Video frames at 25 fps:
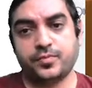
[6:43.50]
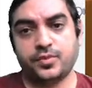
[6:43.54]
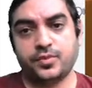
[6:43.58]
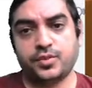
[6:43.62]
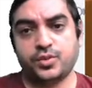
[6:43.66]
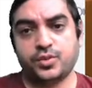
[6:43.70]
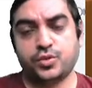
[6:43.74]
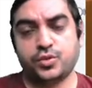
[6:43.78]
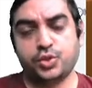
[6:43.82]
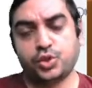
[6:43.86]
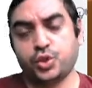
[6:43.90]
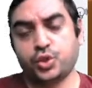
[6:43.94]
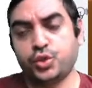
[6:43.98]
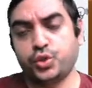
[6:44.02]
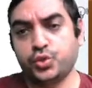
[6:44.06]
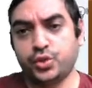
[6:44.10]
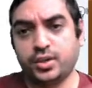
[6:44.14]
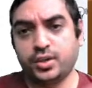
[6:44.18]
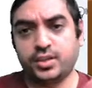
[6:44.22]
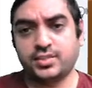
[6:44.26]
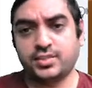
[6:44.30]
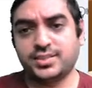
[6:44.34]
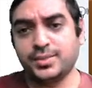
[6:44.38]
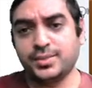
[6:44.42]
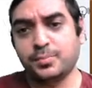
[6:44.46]
To show you
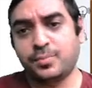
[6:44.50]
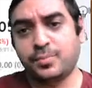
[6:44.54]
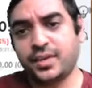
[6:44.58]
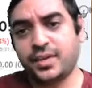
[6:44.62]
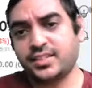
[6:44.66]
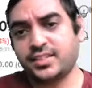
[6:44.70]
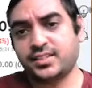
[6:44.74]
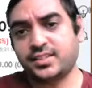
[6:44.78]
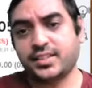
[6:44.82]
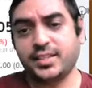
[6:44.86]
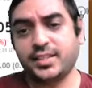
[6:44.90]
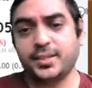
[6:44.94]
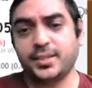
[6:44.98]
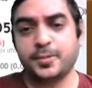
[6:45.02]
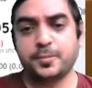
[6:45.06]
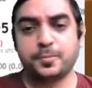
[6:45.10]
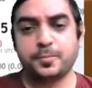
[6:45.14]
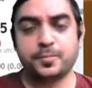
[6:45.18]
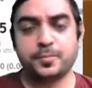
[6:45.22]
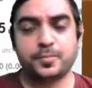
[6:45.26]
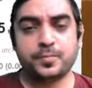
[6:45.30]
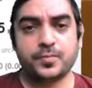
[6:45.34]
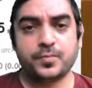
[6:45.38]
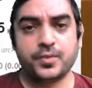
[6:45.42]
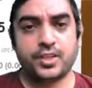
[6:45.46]
a simplest thing.
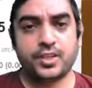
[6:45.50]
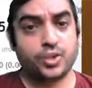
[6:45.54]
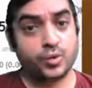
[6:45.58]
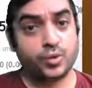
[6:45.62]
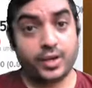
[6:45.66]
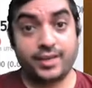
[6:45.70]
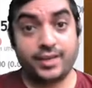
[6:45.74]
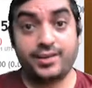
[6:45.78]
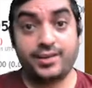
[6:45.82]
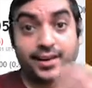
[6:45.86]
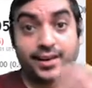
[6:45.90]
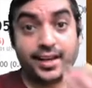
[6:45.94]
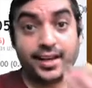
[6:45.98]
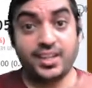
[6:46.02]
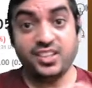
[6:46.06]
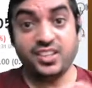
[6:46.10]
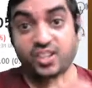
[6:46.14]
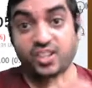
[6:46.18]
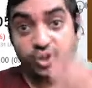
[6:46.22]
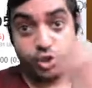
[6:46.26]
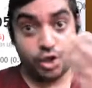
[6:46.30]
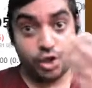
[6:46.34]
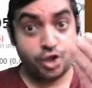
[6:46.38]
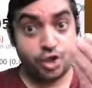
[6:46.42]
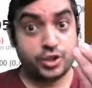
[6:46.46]
You can try,
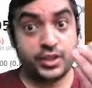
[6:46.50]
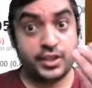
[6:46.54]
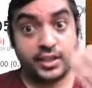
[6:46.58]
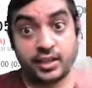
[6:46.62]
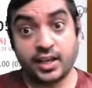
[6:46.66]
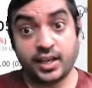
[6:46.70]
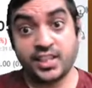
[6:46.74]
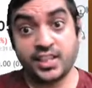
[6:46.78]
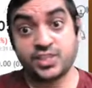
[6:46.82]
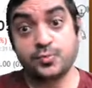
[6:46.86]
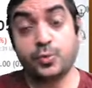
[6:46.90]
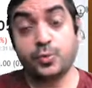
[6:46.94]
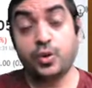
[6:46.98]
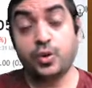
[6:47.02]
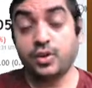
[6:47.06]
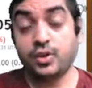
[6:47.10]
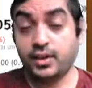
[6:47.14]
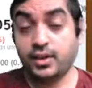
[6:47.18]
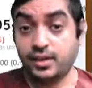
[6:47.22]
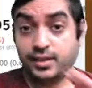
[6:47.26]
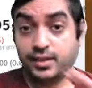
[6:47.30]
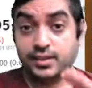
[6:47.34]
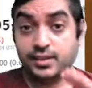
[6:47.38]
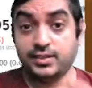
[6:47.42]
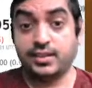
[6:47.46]
you should analyze more.
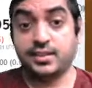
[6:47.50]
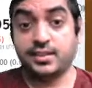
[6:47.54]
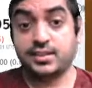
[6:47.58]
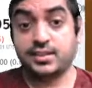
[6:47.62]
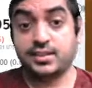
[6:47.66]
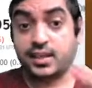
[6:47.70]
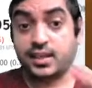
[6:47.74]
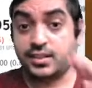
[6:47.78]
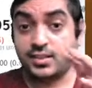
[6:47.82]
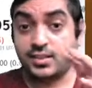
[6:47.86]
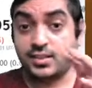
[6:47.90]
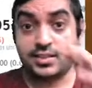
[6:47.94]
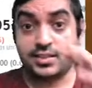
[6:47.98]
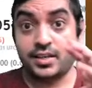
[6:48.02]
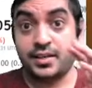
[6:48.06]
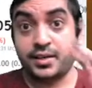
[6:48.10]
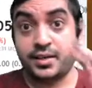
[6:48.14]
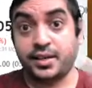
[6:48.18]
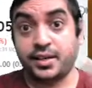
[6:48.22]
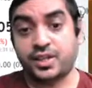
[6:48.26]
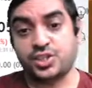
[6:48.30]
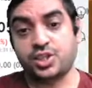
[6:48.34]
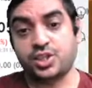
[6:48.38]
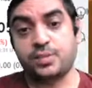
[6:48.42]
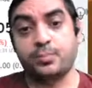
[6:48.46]
These are just
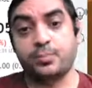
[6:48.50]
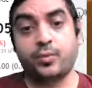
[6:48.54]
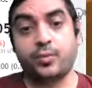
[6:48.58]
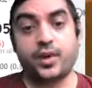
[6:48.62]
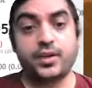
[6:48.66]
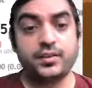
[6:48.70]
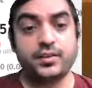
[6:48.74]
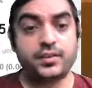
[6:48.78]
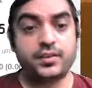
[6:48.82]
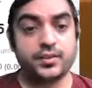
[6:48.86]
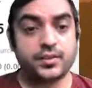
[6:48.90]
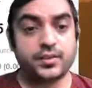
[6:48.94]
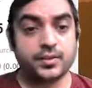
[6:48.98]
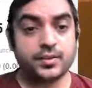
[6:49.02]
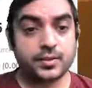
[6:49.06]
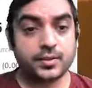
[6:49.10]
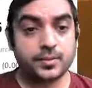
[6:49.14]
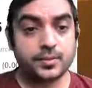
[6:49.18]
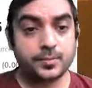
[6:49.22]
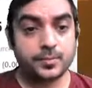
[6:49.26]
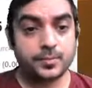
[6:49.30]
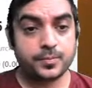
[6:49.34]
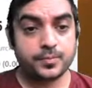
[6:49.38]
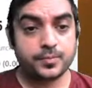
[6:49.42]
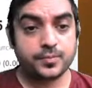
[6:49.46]
introduction points.
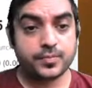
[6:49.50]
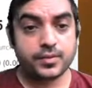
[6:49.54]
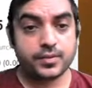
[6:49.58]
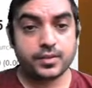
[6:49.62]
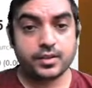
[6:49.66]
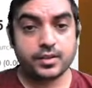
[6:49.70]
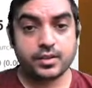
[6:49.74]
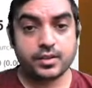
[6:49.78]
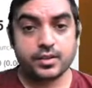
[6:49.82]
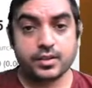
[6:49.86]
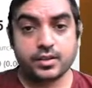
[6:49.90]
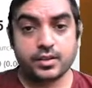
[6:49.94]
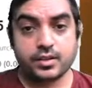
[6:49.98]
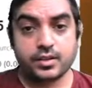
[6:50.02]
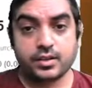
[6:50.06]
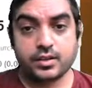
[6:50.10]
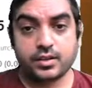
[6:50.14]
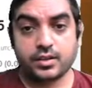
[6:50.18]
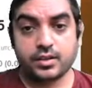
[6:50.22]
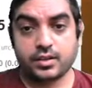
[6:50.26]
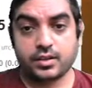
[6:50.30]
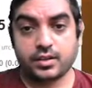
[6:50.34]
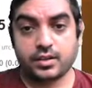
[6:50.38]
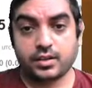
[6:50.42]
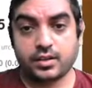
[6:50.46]

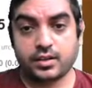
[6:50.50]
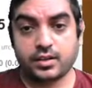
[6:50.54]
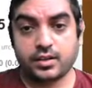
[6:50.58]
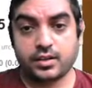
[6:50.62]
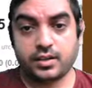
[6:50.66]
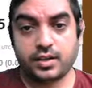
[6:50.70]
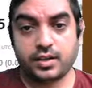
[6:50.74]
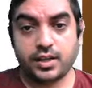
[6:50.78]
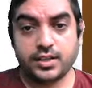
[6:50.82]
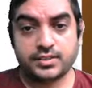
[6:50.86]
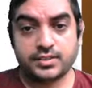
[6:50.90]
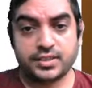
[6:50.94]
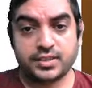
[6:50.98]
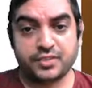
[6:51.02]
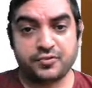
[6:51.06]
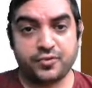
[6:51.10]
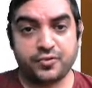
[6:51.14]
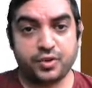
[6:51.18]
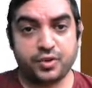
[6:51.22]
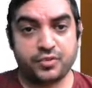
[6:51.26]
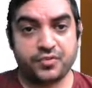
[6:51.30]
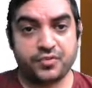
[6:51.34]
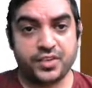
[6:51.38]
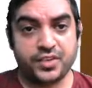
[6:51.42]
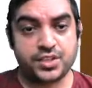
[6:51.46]
I'll say
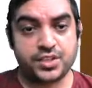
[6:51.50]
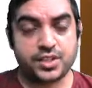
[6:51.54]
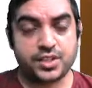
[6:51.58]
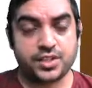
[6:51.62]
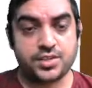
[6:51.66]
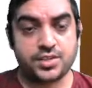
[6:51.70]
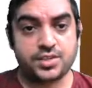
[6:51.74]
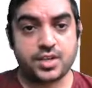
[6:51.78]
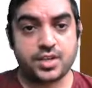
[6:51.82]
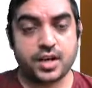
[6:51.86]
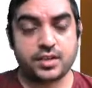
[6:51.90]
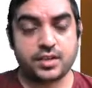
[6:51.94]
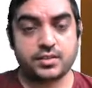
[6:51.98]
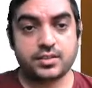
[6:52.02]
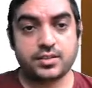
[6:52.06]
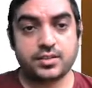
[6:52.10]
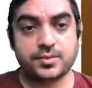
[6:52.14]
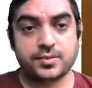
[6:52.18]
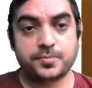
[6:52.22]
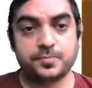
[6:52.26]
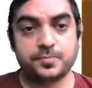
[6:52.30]
full featured chart.